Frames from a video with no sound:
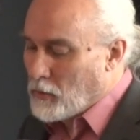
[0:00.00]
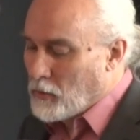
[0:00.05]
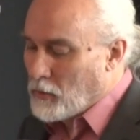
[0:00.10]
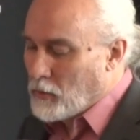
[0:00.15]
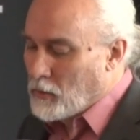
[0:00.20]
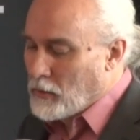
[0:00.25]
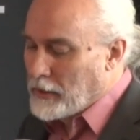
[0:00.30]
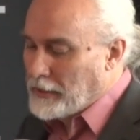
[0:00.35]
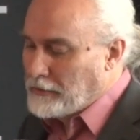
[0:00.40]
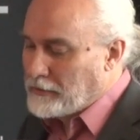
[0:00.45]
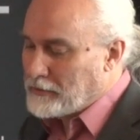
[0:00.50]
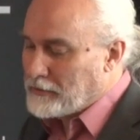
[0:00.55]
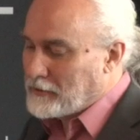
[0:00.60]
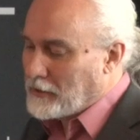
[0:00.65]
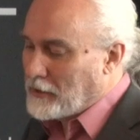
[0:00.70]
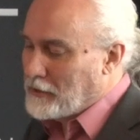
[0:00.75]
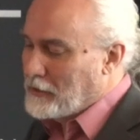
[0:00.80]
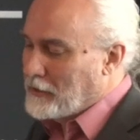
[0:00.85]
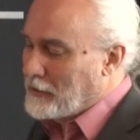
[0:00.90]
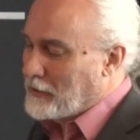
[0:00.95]
We
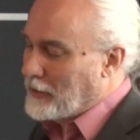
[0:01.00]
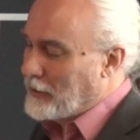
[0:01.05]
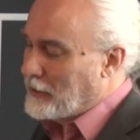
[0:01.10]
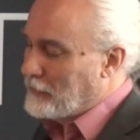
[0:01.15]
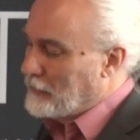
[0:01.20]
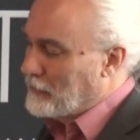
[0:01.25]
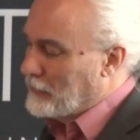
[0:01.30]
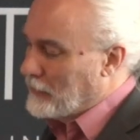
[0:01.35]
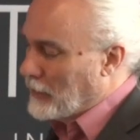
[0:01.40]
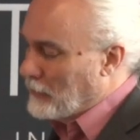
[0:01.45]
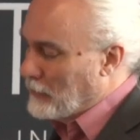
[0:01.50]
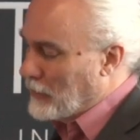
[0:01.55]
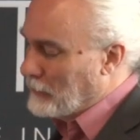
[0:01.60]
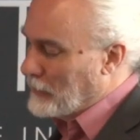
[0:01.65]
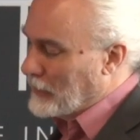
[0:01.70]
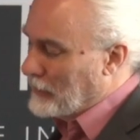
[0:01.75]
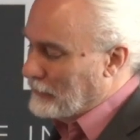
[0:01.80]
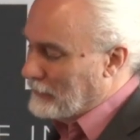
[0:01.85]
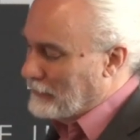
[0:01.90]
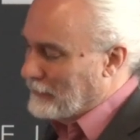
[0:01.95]
started off, I
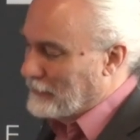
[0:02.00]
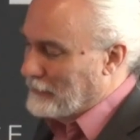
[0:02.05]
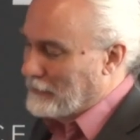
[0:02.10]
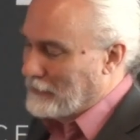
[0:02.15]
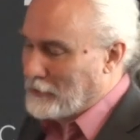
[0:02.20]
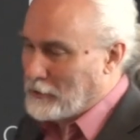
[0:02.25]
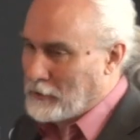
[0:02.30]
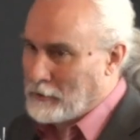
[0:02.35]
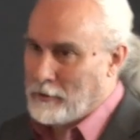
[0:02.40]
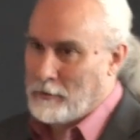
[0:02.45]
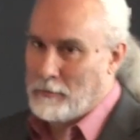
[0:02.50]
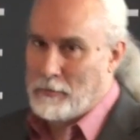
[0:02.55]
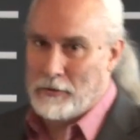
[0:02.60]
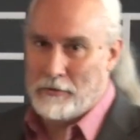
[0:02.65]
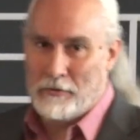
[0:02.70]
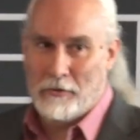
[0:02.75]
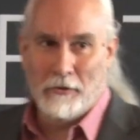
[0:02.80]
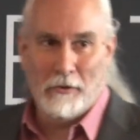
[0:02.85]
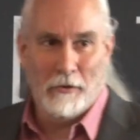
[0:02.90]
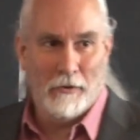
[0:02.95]
mean, you put
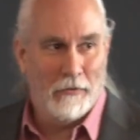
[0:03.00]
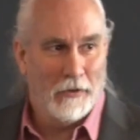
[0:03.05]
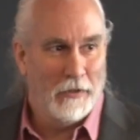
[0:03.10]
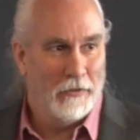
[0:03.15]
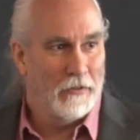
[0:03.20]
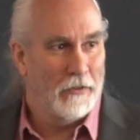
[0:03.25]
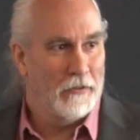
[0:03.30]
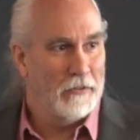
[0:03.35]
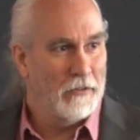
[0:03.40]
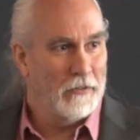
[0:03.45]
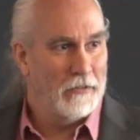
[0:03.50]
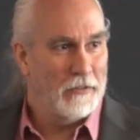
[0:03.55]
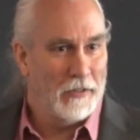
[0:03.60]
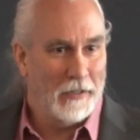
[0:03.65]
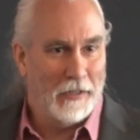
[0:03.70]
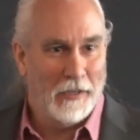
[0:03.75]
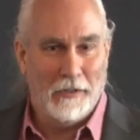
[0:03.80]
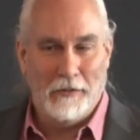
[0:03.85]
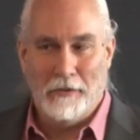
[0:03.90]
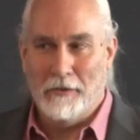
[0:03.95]
200 researchers
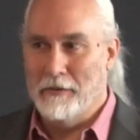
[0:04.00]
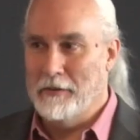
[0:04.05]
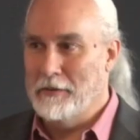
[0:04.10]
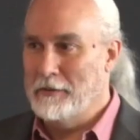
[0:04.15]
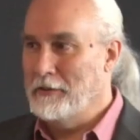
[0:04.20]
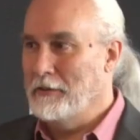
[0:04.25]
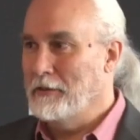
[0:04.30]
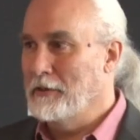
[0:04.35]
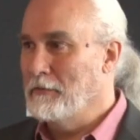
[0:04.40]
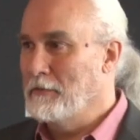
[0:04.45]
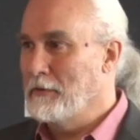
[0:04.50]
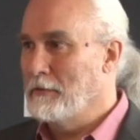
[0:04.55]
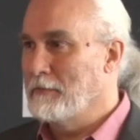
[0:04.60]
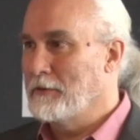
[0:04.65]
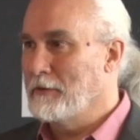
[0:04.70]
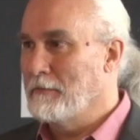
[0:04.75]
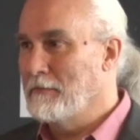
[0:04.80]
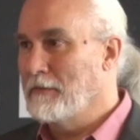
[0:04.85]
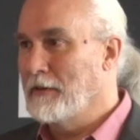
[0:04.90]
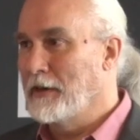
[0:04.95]
together and you give them
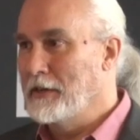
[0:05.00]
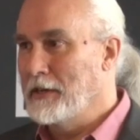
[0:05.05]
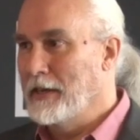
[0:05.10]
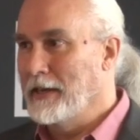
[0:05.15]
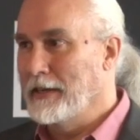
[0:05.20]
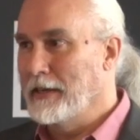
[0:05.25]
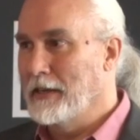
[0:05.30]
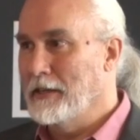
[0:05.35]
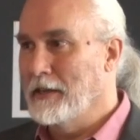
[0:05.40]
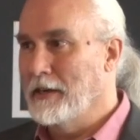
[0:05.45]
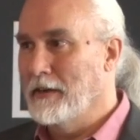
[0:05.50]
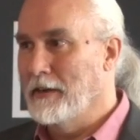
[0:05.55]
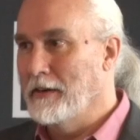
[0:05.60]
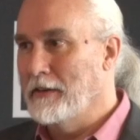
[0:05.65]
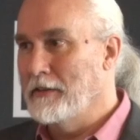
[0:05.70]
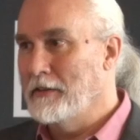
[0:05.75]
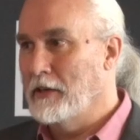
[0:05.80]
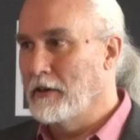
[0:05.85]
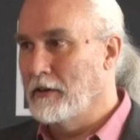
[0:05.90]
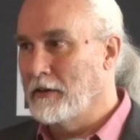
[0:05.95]
some funding, and
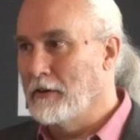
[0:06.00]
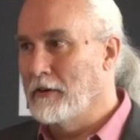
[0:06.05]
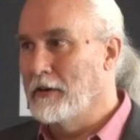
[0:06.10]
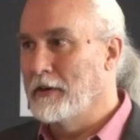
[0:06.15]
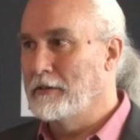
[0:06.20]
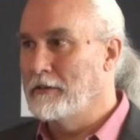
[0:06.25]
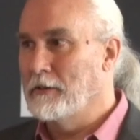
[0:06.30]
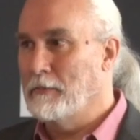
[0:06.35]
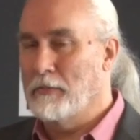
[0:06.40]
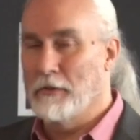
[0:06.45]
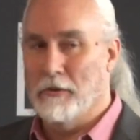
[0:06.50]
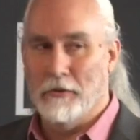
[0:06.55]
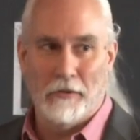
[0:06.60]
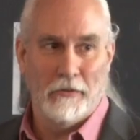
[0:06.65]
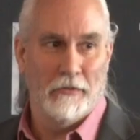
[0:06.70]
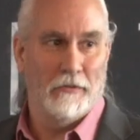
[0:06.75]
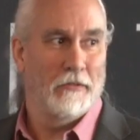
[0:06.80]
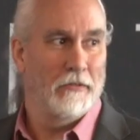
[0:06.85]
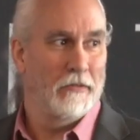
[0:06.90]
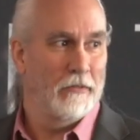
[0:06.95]
they're going to
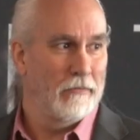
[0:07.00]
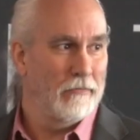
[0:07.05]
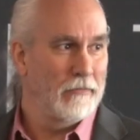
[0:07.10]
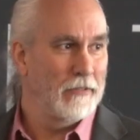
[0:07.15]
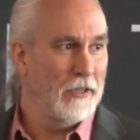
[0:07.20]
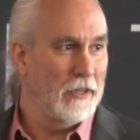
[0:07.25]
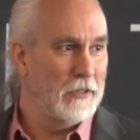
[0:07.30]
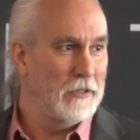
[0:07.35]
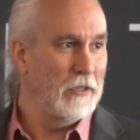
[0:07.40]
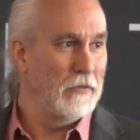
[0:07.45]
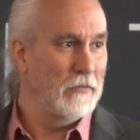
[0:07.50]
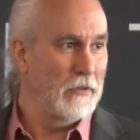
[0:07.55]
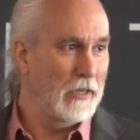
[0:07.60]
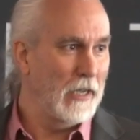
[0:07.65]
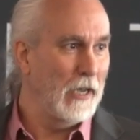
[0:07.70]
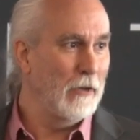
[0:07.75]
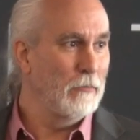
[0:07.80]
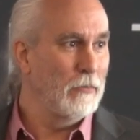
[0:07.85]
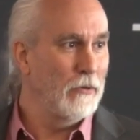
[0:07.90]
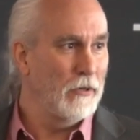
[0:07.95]
produce scientific
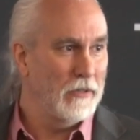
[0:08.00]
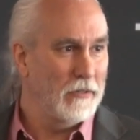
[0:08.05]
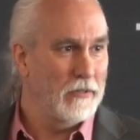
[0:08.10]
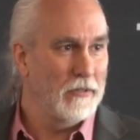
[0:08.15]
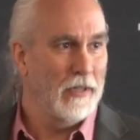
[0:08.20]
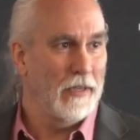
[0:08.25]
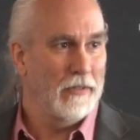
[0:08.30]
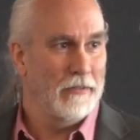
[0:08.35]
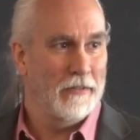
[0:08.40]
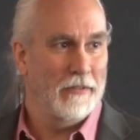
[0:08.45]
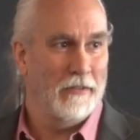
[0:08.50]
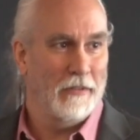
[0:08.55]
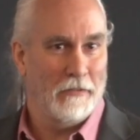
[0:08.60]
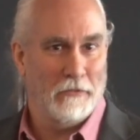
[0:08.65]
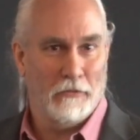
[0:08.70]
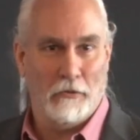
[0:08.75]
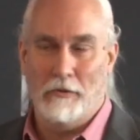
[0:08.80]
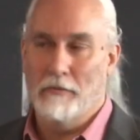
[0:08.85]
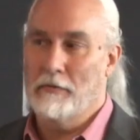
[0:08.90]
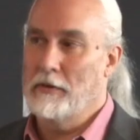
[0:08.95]
outputs. That's like
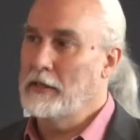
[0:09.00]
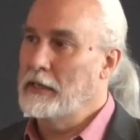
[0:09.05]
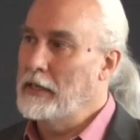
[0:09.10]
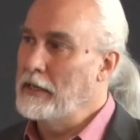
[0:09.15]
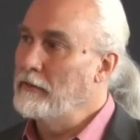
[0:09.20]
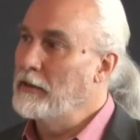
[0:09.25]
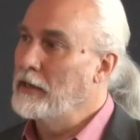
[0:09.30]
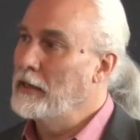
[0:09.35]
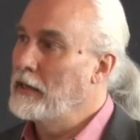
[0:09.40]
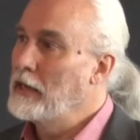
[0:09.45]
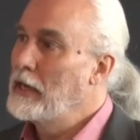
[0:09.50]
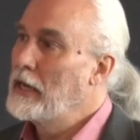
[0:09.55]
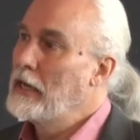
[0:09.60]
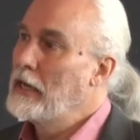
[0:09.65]
sort of a given.